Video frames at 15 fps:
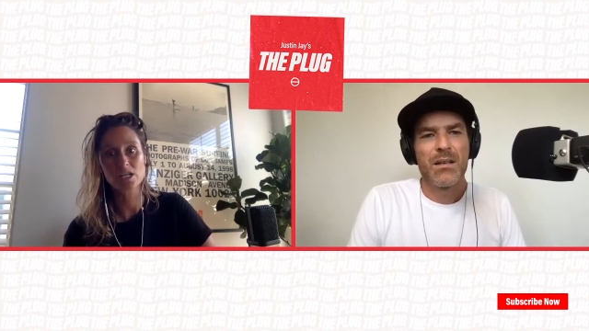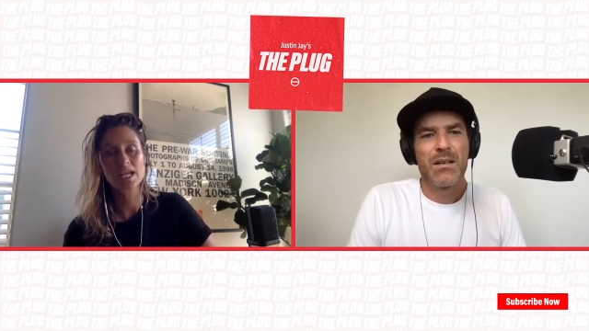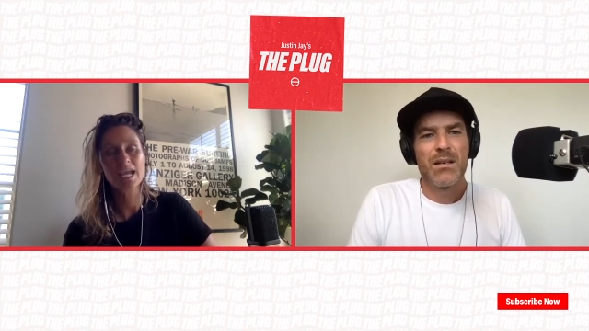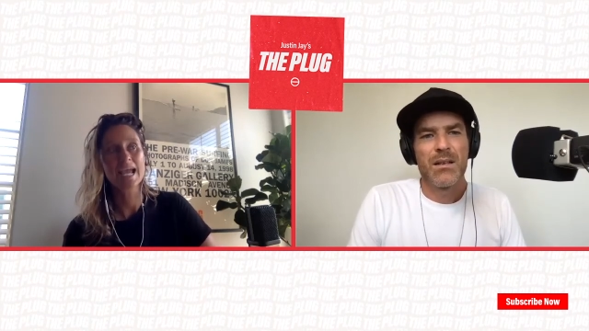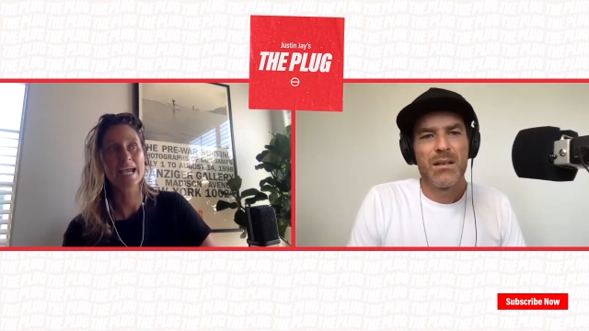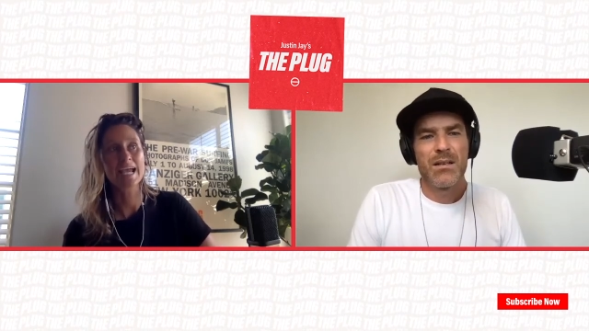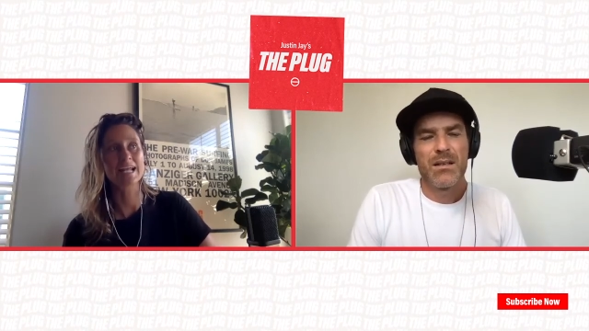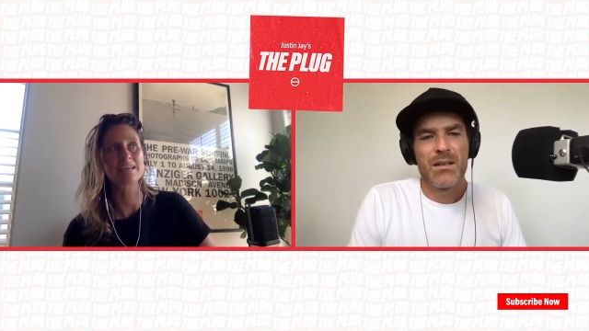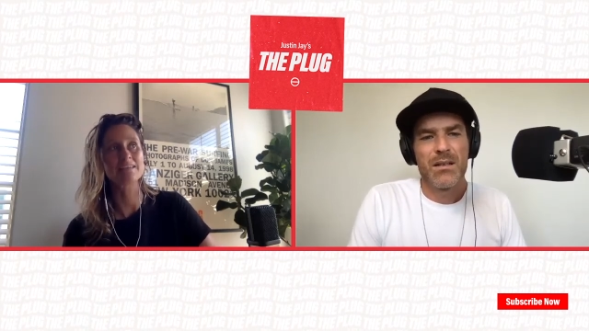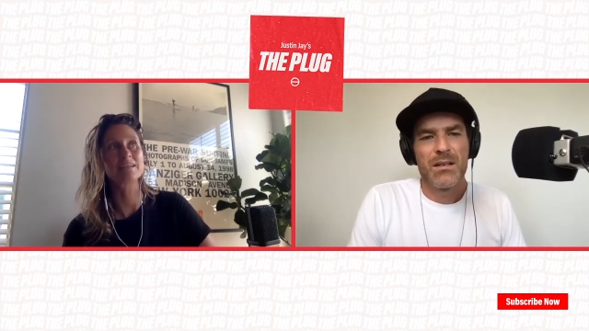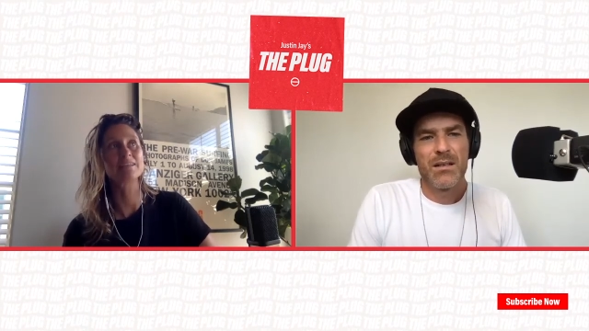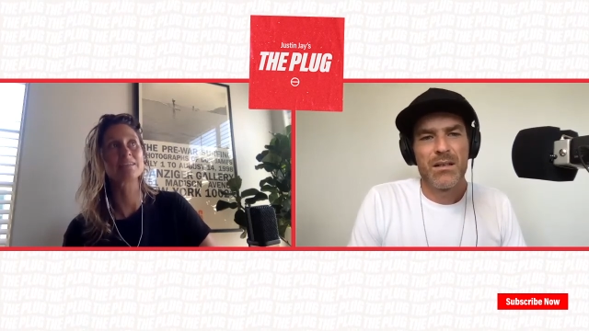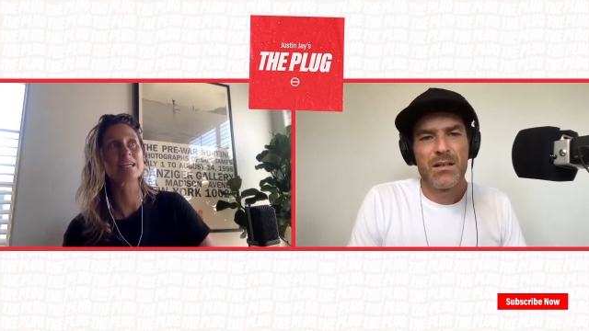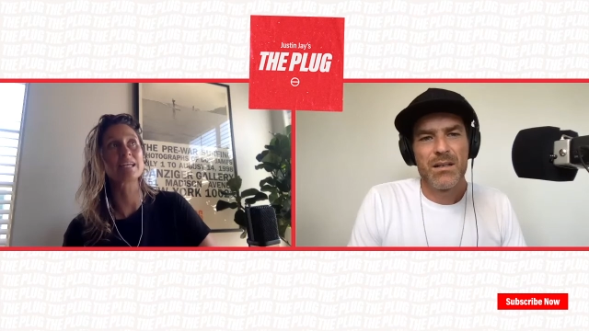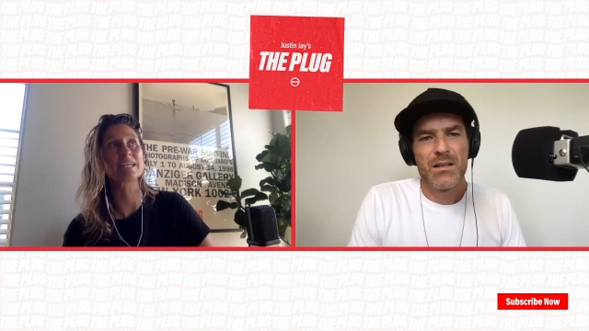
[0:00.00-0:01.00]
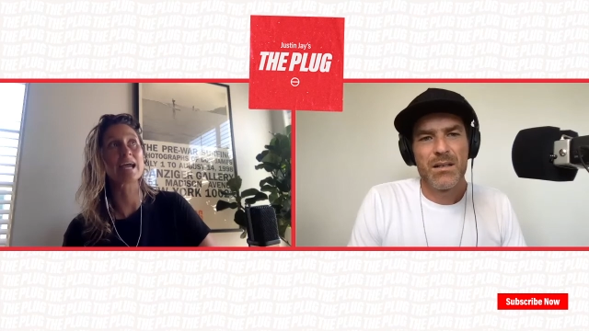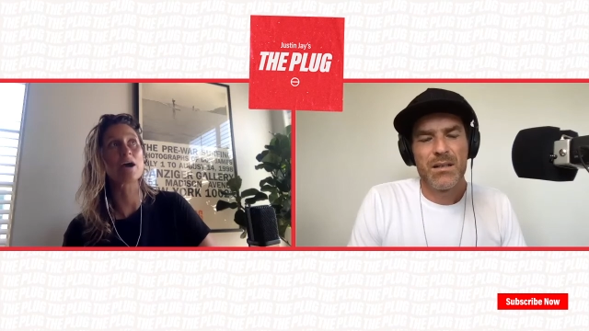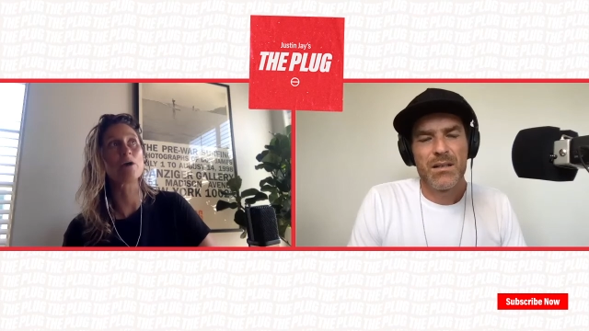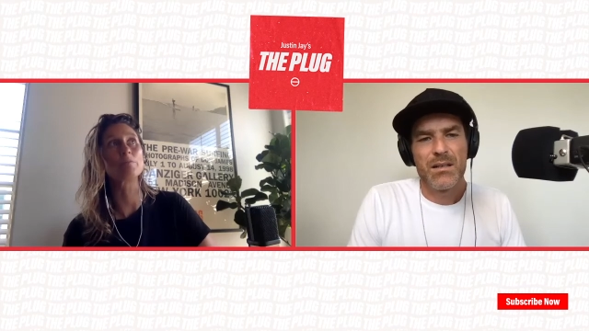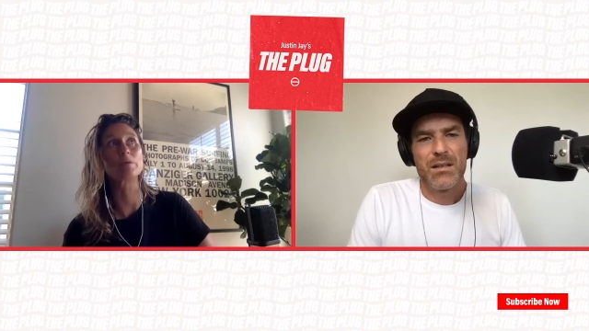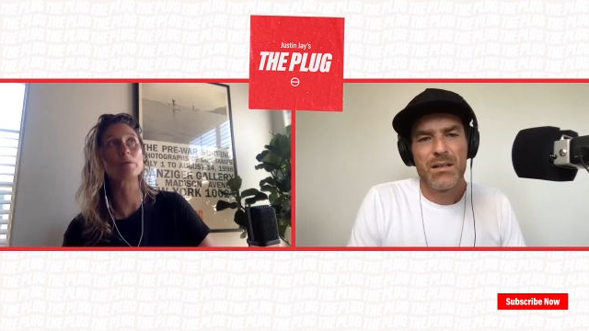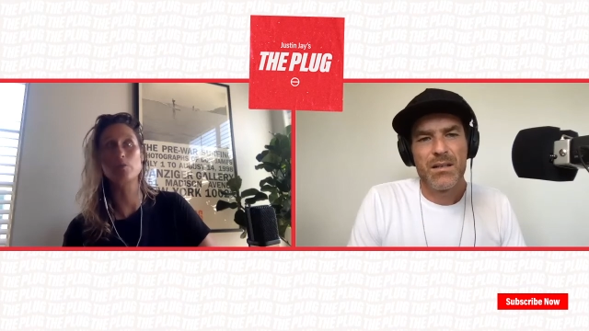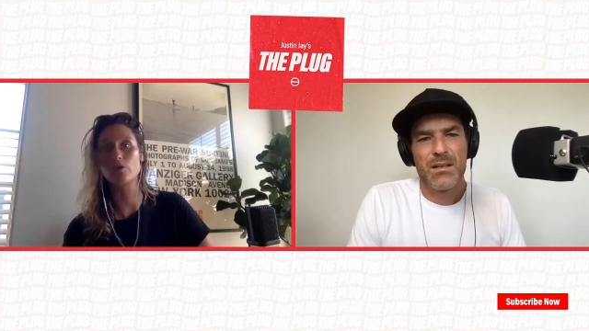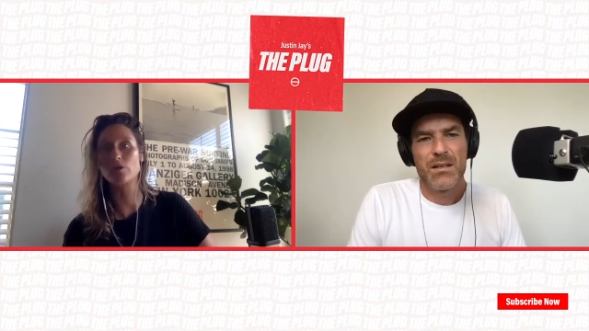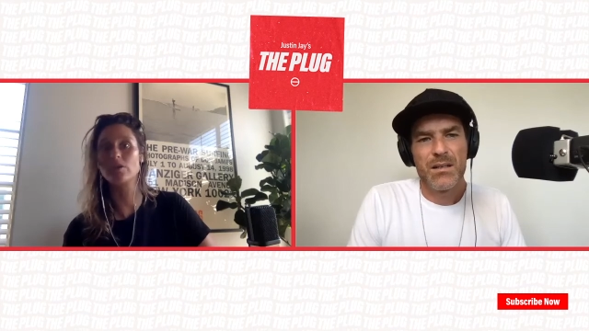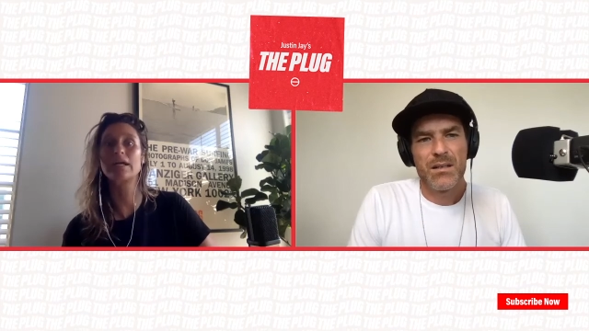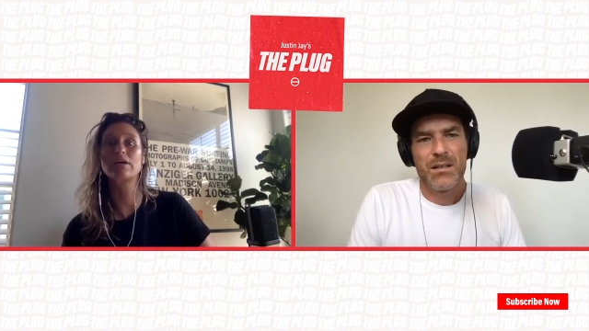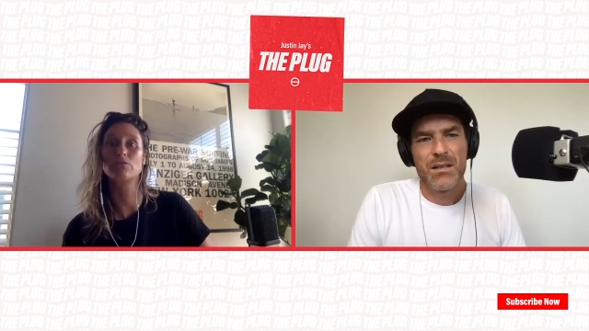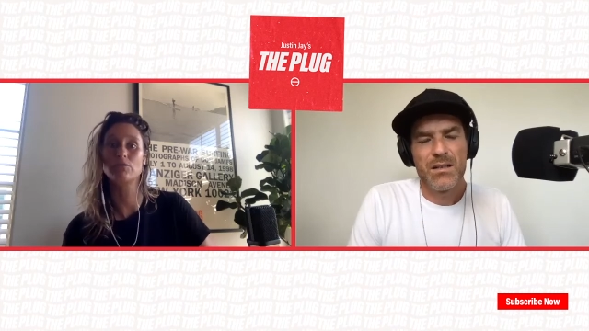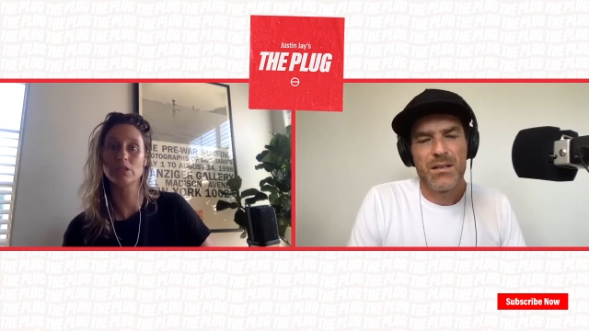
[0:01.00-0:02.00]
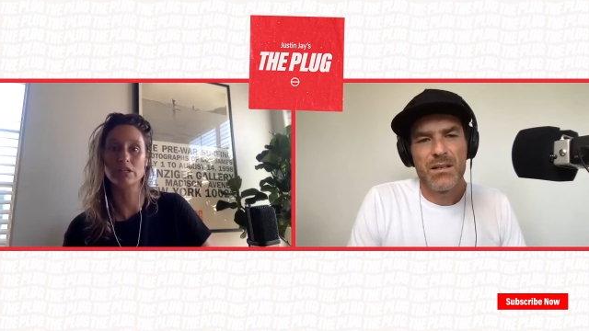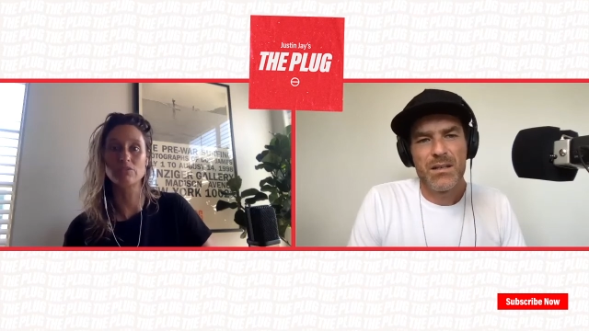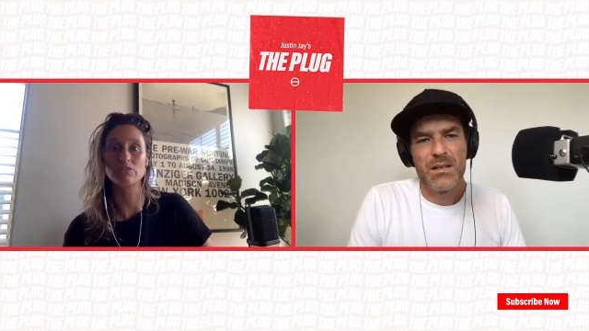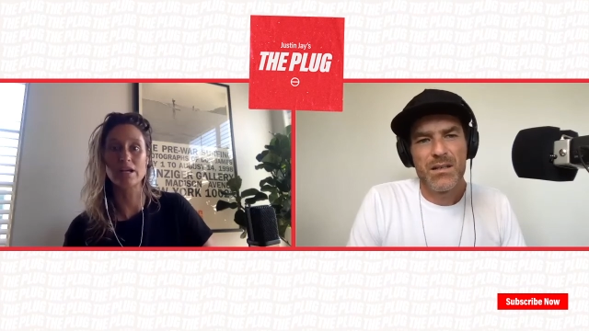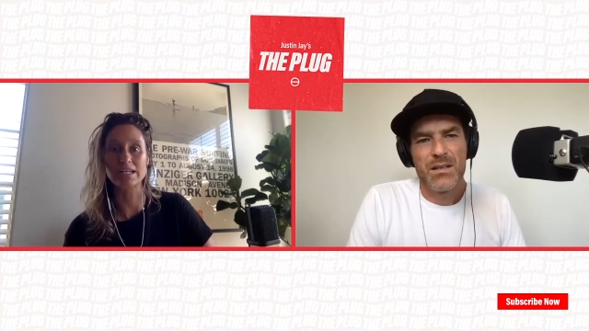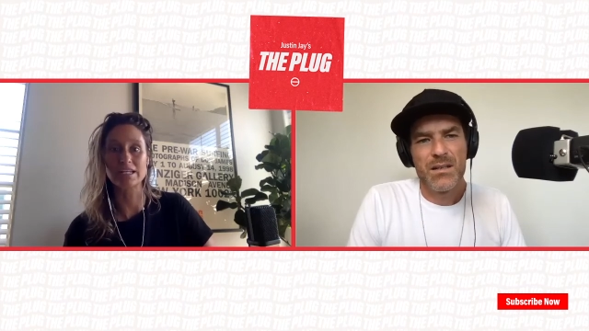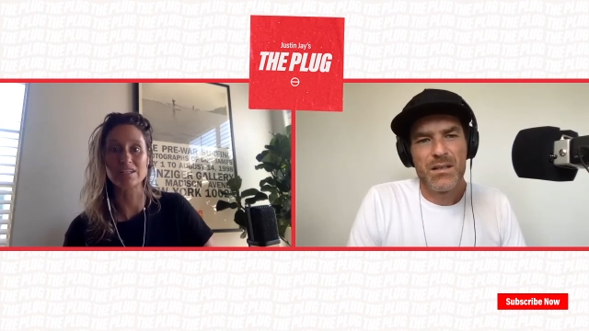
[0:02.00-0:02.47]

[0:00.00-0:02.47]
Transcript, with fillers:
Speaker 1: And I think that now people are like really ready to